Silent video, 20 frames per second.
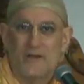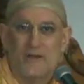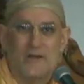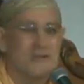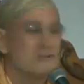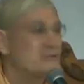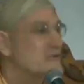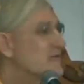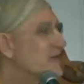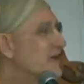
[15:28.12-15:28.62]

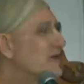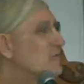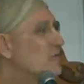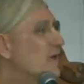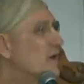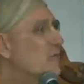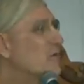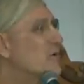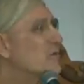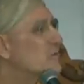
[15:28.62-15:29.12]
So then,
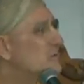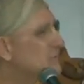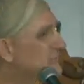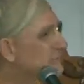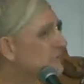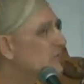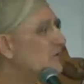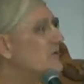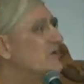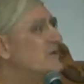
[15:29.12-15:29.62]
what we're
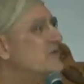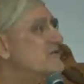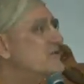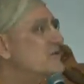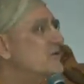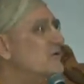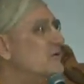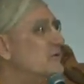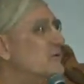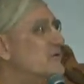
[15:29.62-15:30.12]
referring
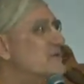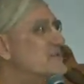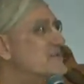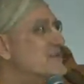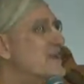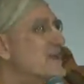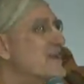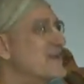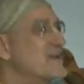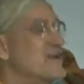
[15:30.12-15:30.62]
to when we
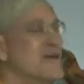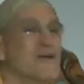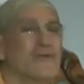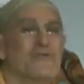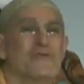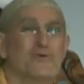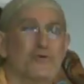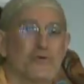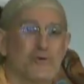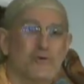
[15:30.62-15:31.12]
say
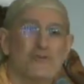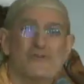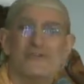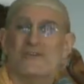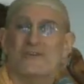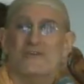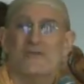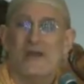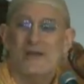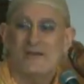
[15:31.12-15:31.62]
the
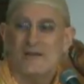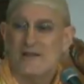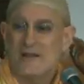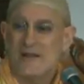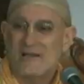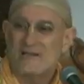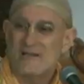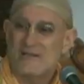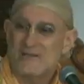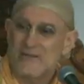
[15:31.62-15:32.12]
rules and
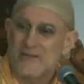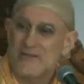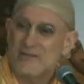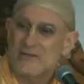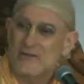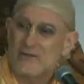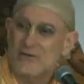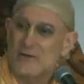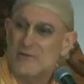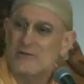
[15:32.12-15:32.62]
regulations of
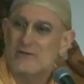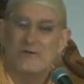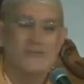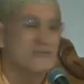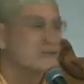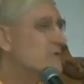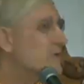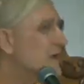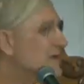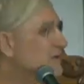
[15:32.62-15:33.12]
the
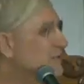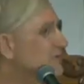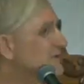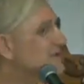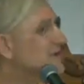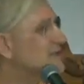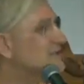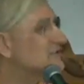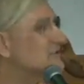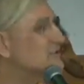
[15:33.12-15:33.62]
scriptures, the
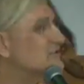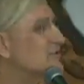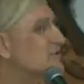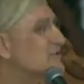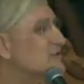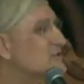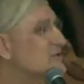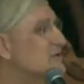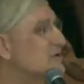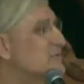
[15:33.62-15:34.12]
recommendations
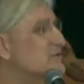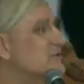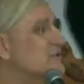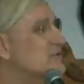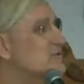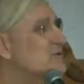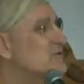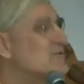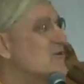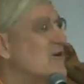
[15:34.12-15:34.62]
of the
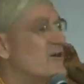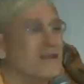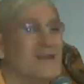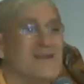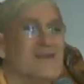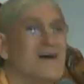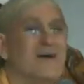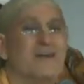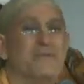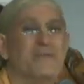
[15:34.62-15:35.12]
scriptures, we're
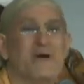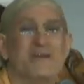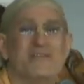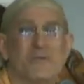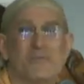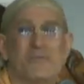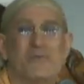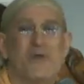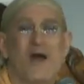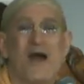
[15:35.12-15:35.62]
talking not
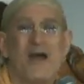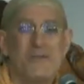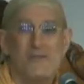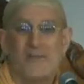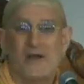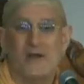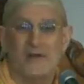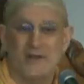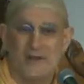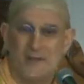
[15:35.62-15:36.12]
about the
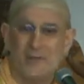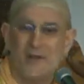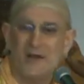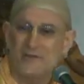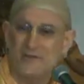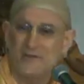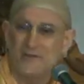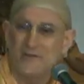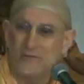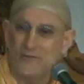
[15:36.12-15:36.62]
primary,
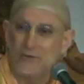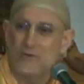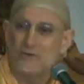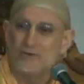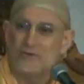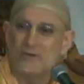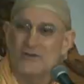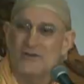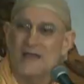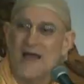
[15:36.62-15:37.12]
about the
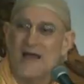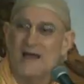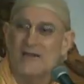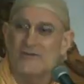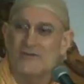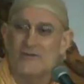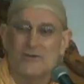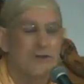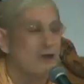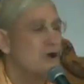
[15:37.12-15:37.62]
devotional
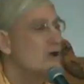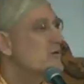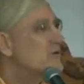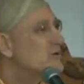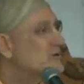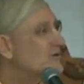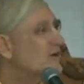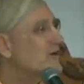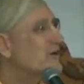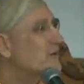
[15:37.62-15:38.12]
attitude.
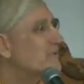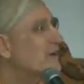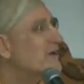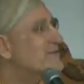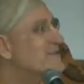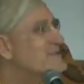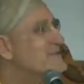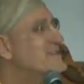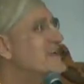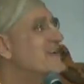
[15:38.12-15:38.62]
We're talking
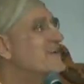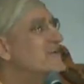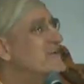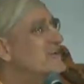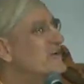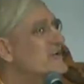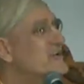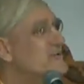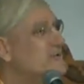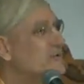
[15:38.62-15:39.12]
about the
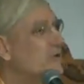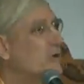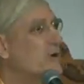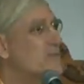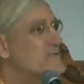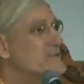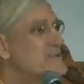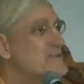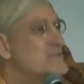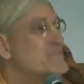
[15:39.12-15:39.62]
secondary
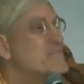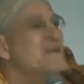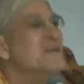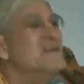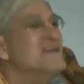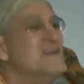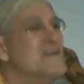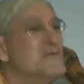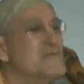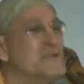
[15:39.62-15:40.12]
forms, the
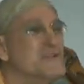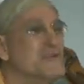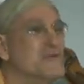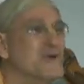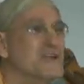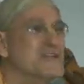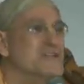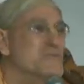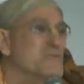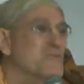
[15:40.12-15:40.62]
mediums
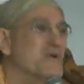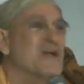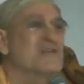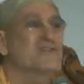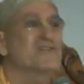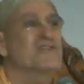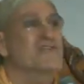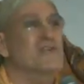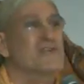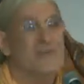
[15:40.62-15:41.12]
to
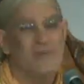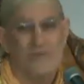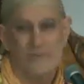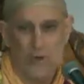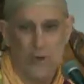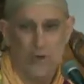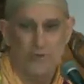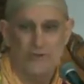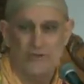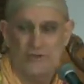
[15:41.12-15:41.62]
express the
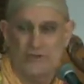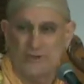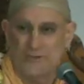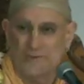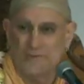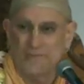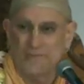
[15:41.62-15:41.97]
devotion.